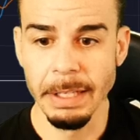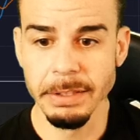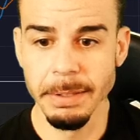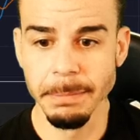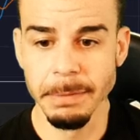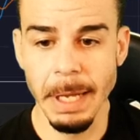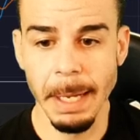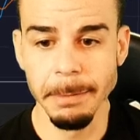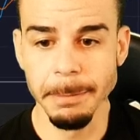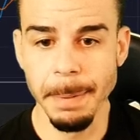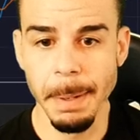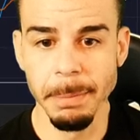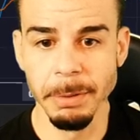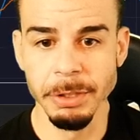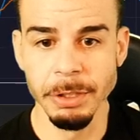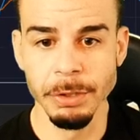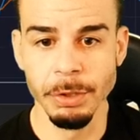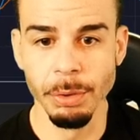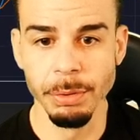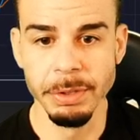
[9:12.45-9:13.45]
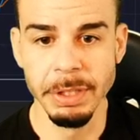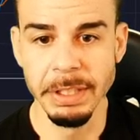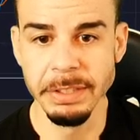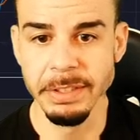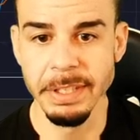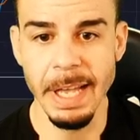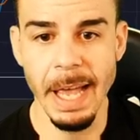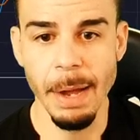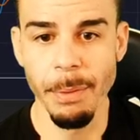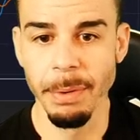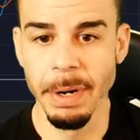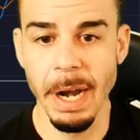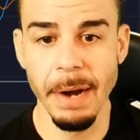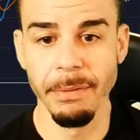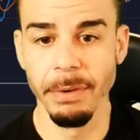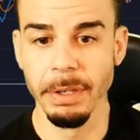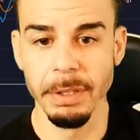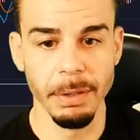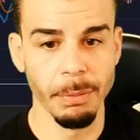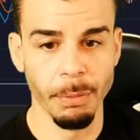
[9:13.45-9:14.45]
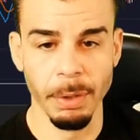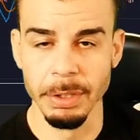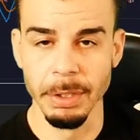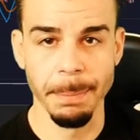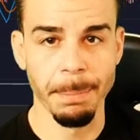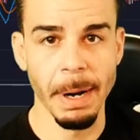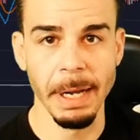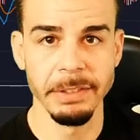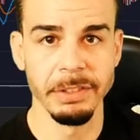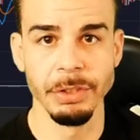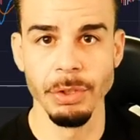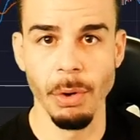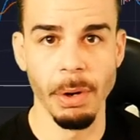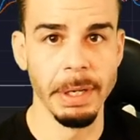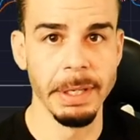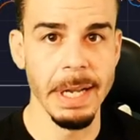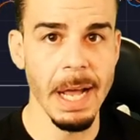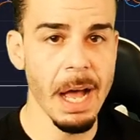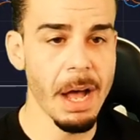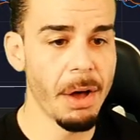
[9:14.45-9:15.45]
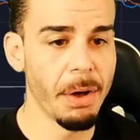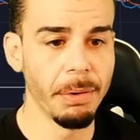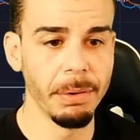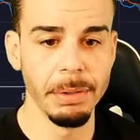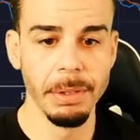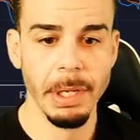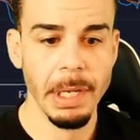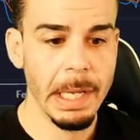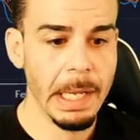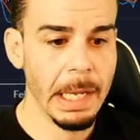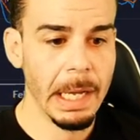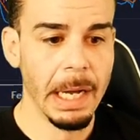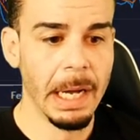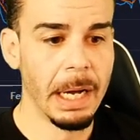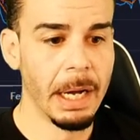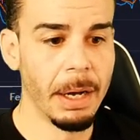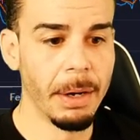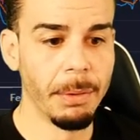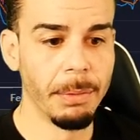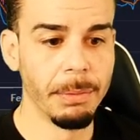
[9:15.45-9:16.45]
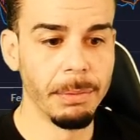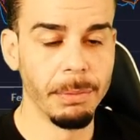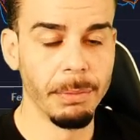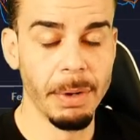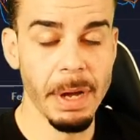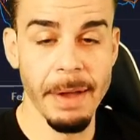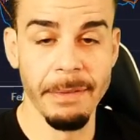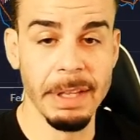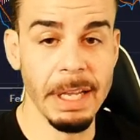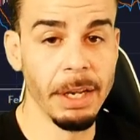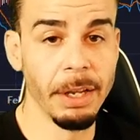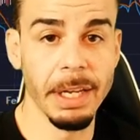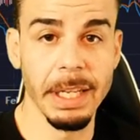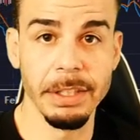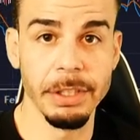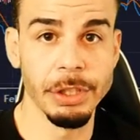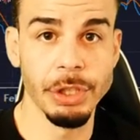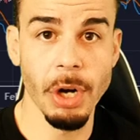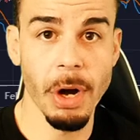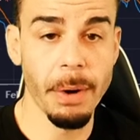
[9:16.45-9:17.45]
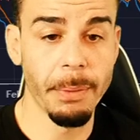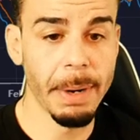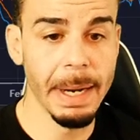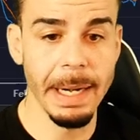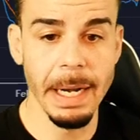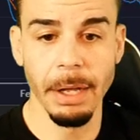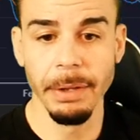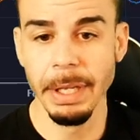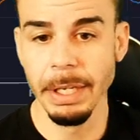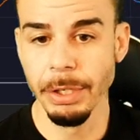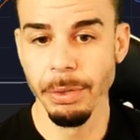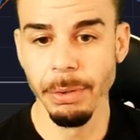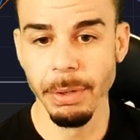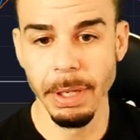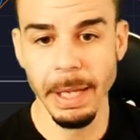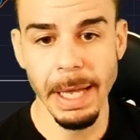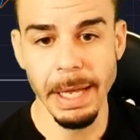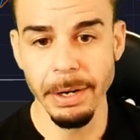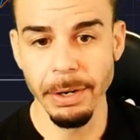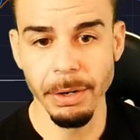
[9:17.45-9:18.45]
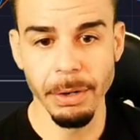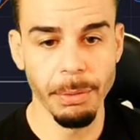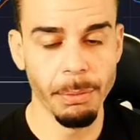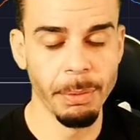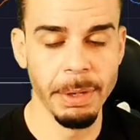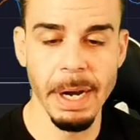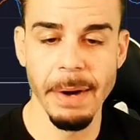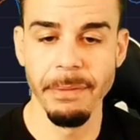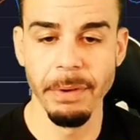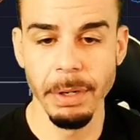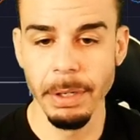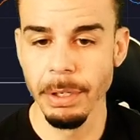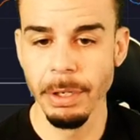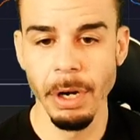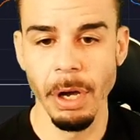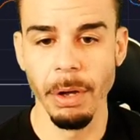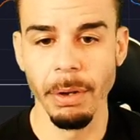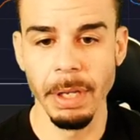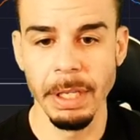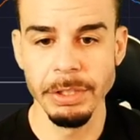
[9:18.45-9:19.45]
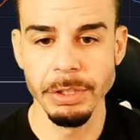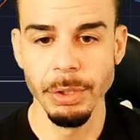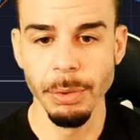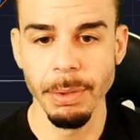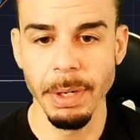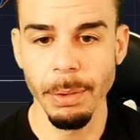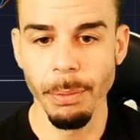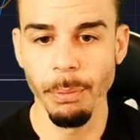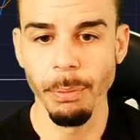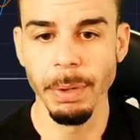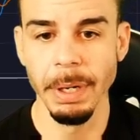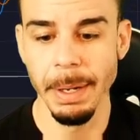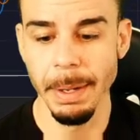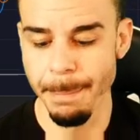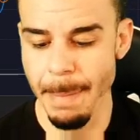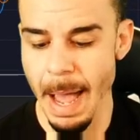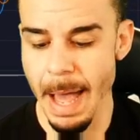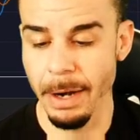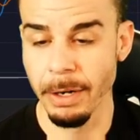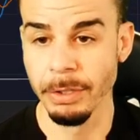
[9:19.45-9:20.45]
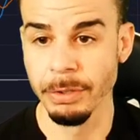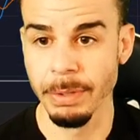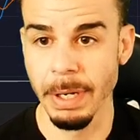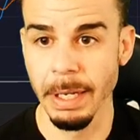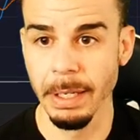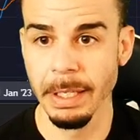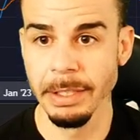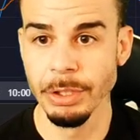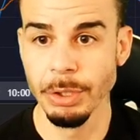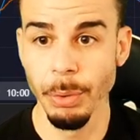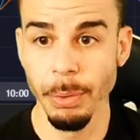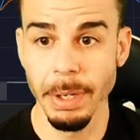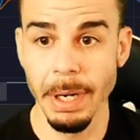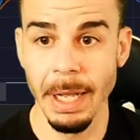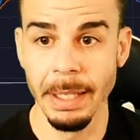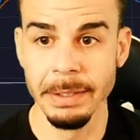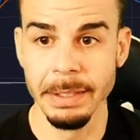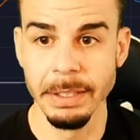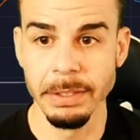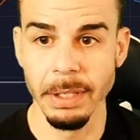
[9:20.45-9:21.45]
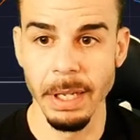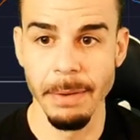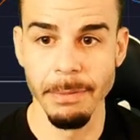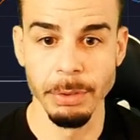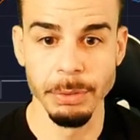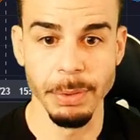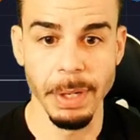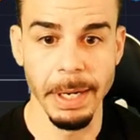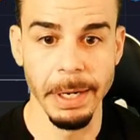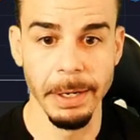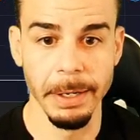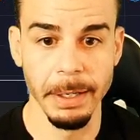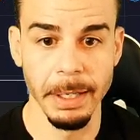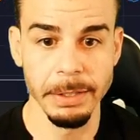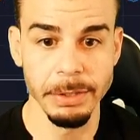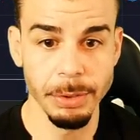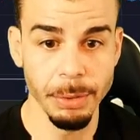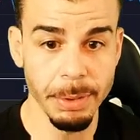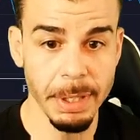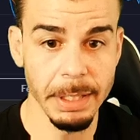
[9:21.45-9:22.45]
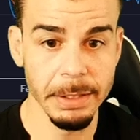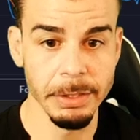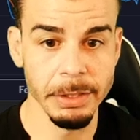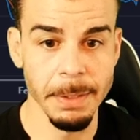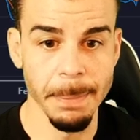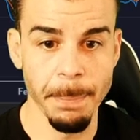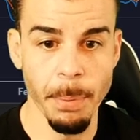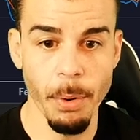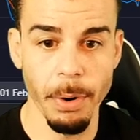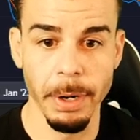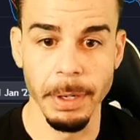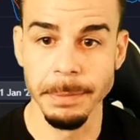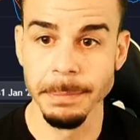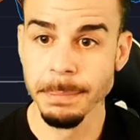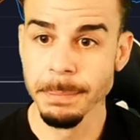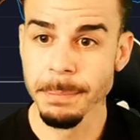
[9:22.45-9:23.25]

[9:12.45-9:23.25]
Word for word: Sometimes people just do DCA whenever, when the price is going down. Uh, if they look at the chart right now, they do it later, whenever. No, let's do it when it matters, right? Let's do it on these levels right here. Let's do it on the support.